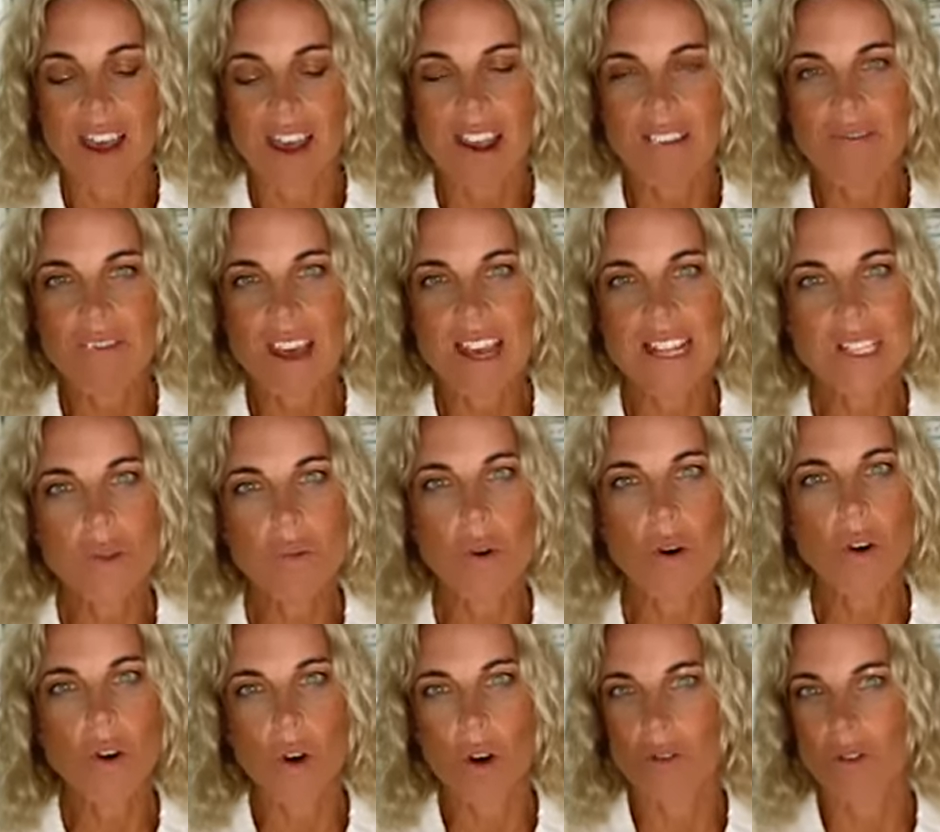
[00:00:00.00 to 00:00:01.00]
And that's
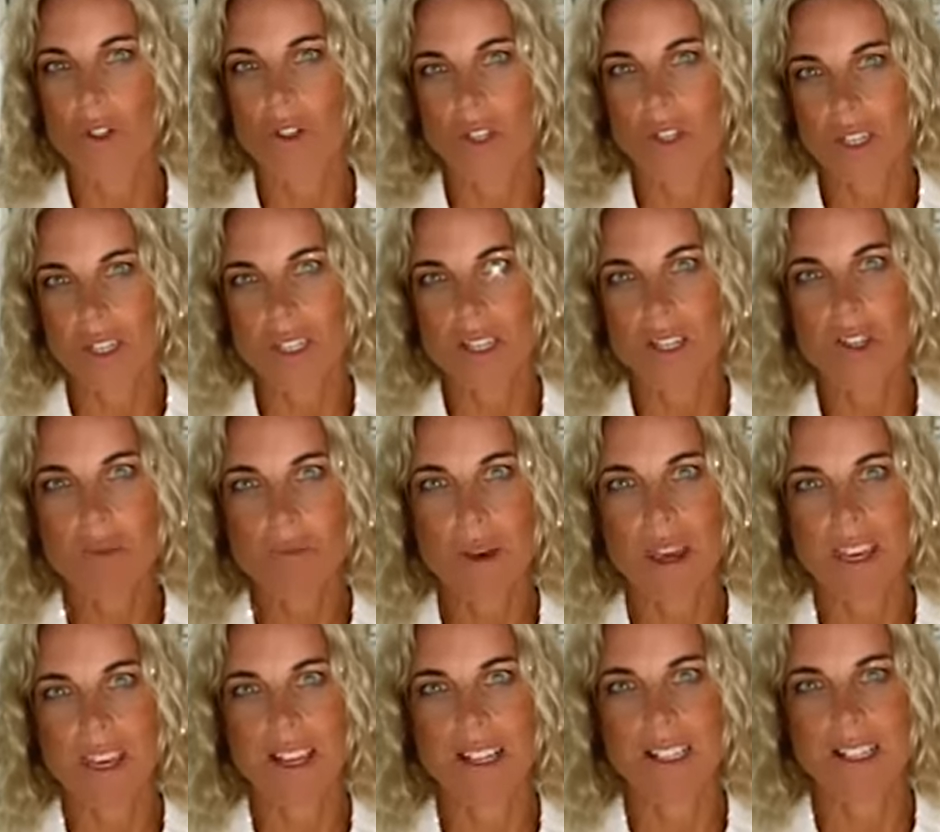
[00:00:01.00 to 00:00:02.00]
what conscious decision
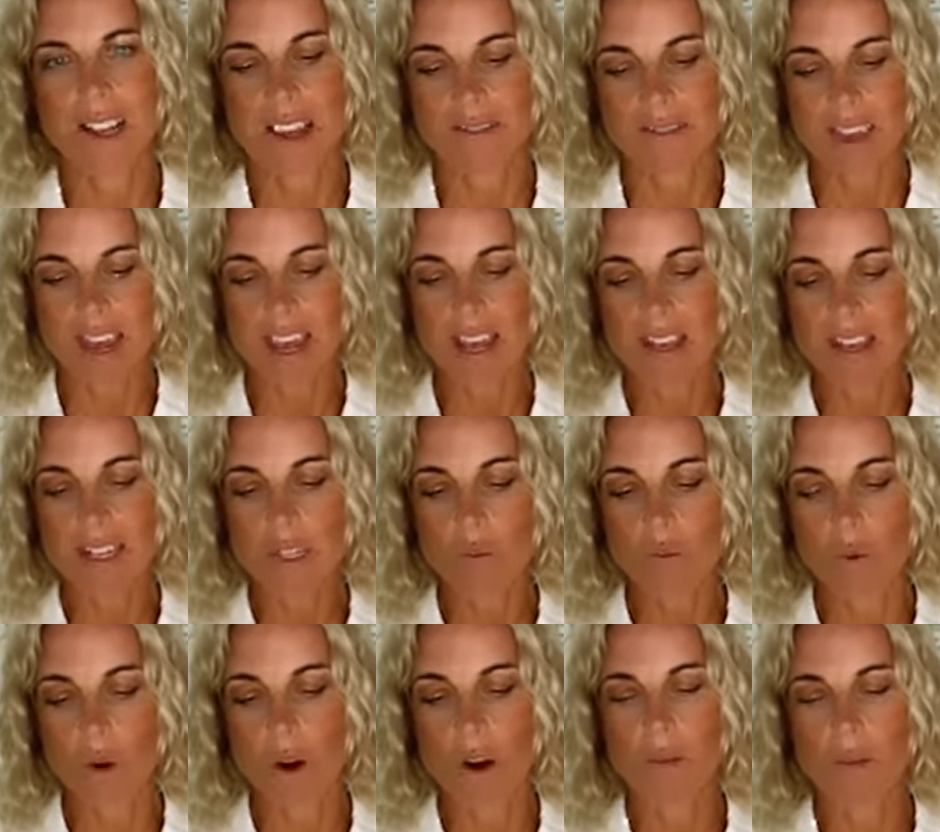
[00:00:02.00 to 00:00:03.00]
making is like. That is
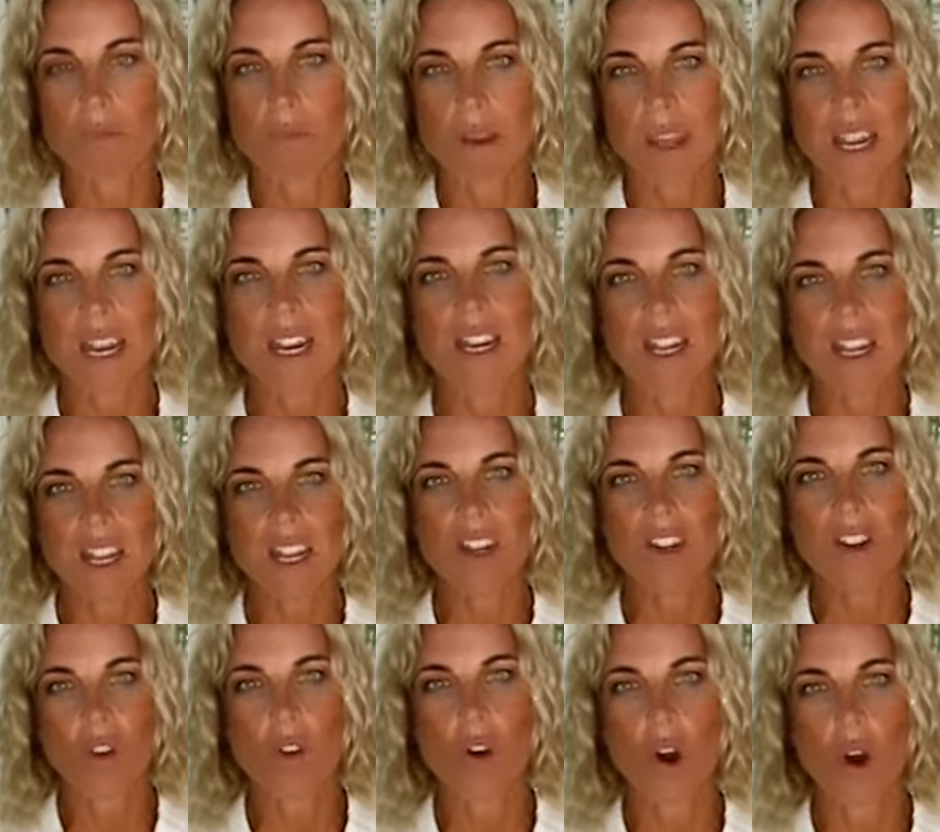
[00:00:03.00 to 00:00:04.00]
what being in
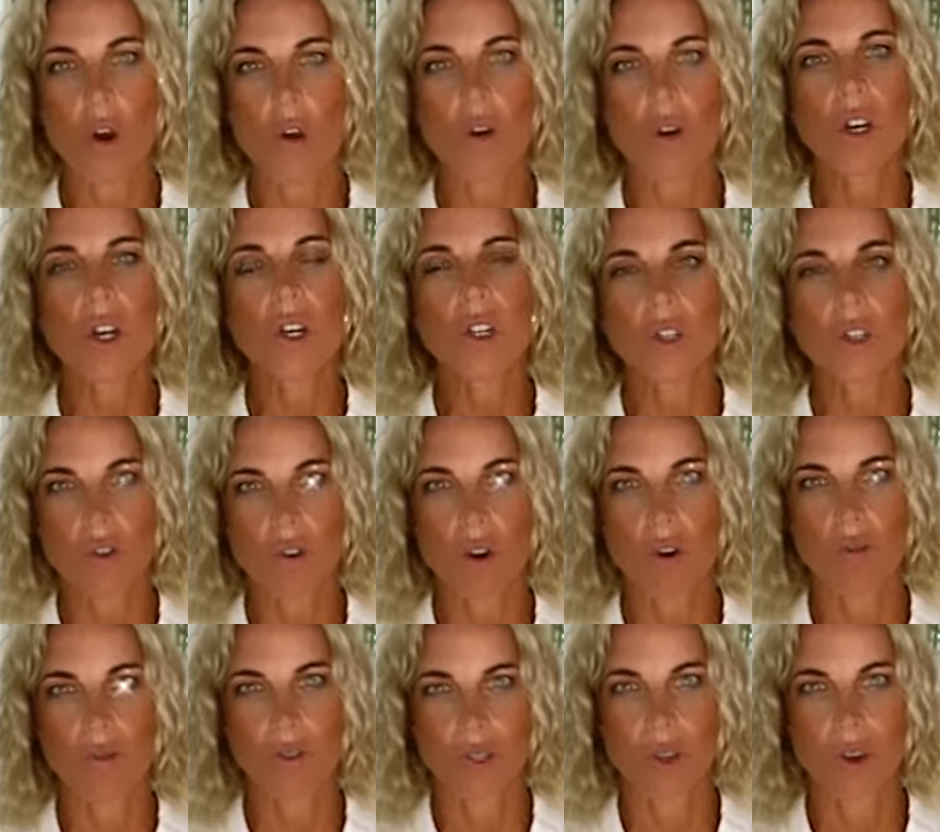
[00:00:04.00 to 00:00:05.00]
your own
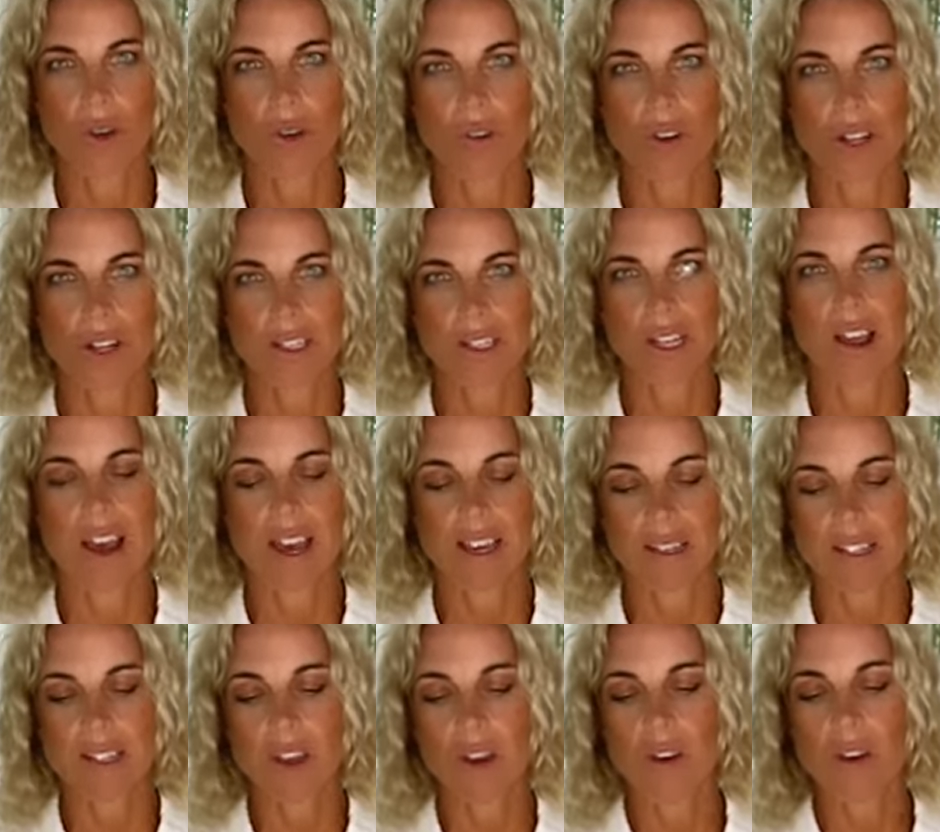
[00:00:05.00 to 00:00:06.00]
control zone is like.
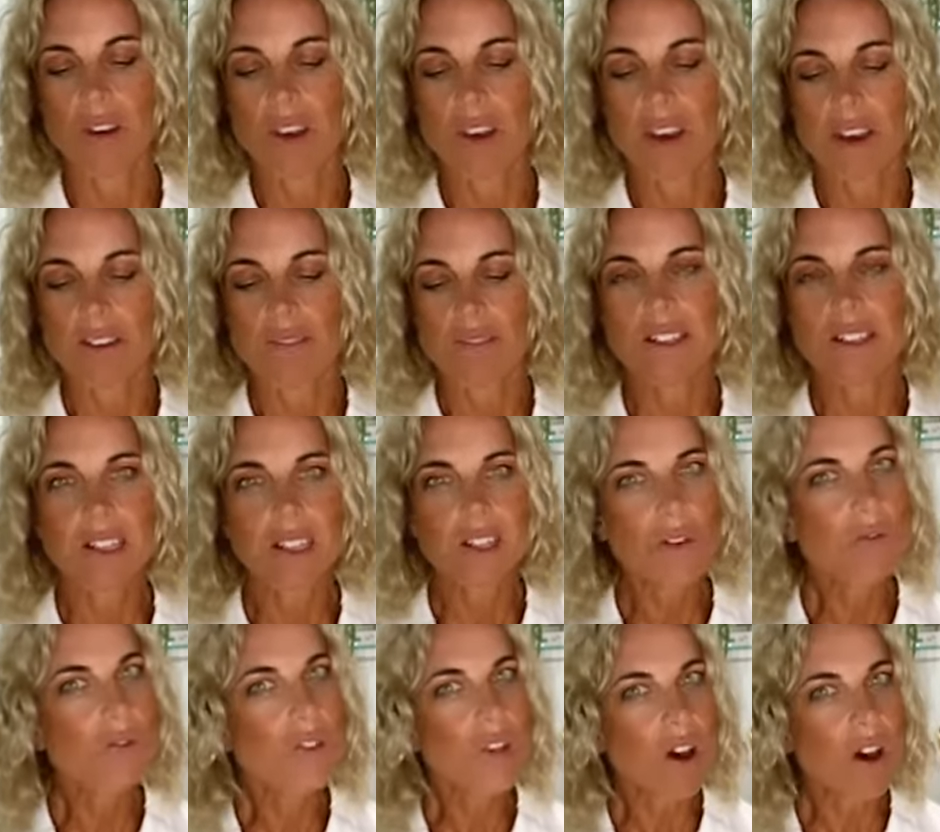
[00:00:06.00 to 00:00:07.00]
So there's a
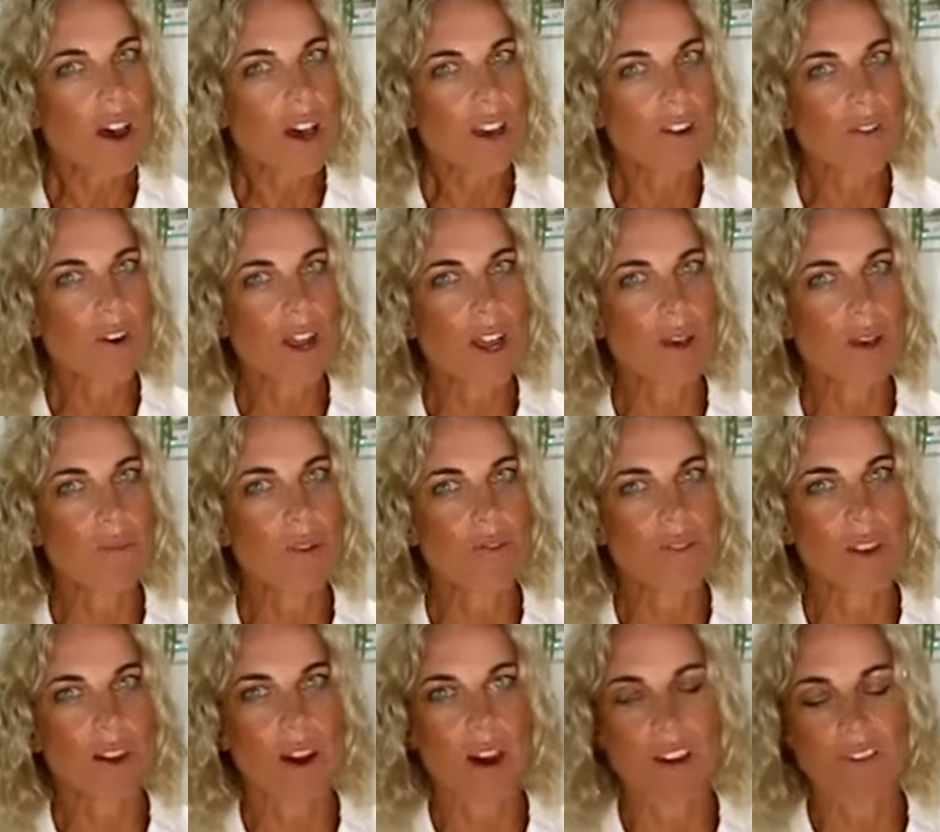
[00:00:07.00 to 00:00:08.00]
little diagram
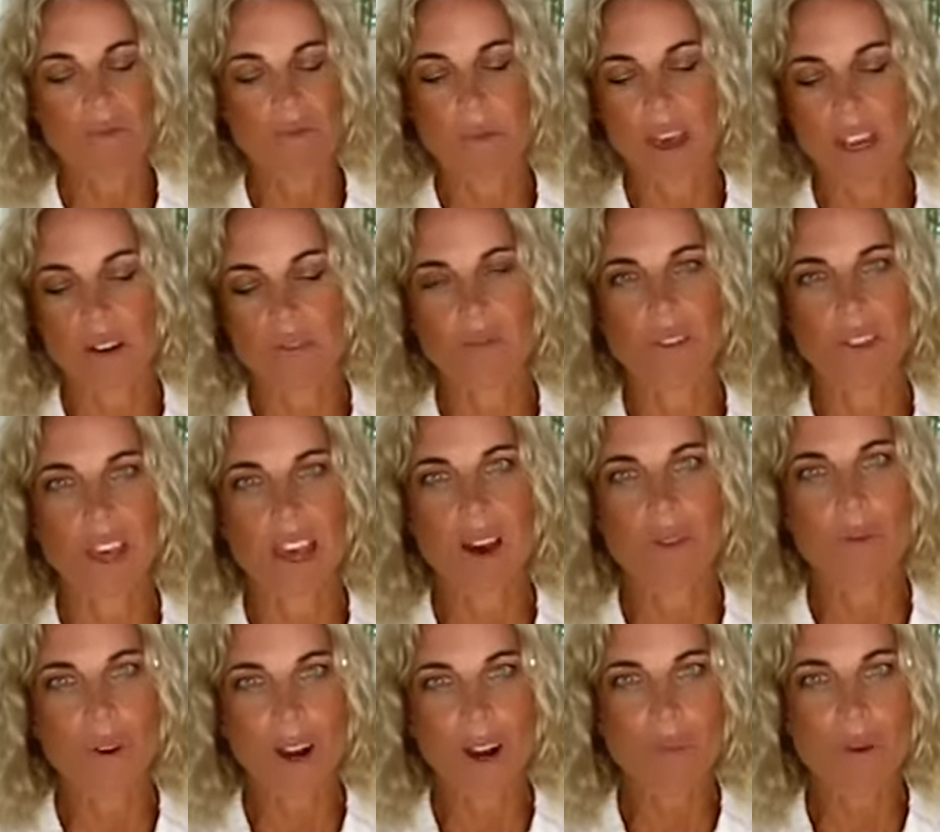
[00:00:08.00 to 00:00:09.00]
that I've made for
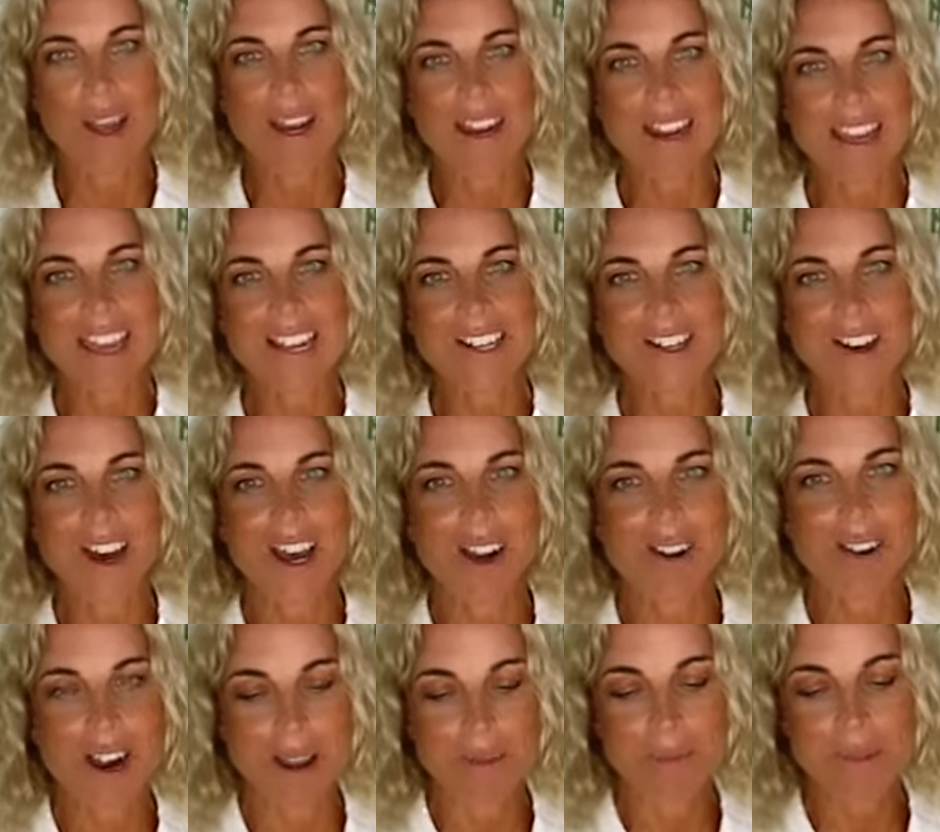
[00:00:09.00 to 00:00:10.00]
that, one of my Nikki
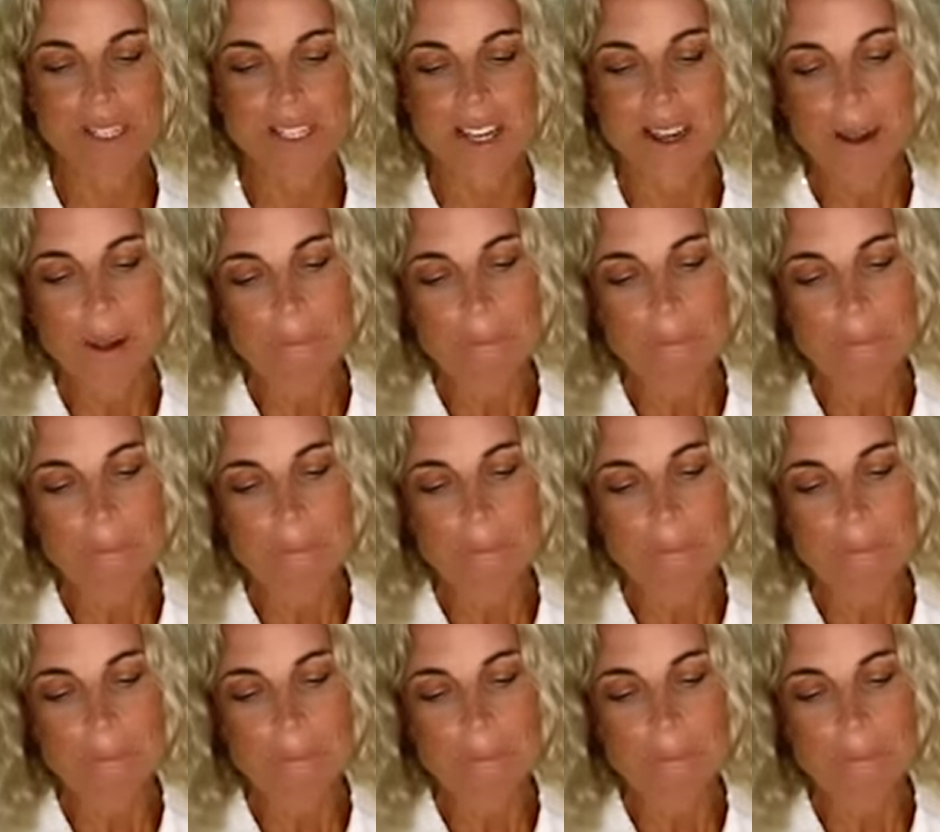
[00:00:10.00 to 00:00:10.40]
diagrams.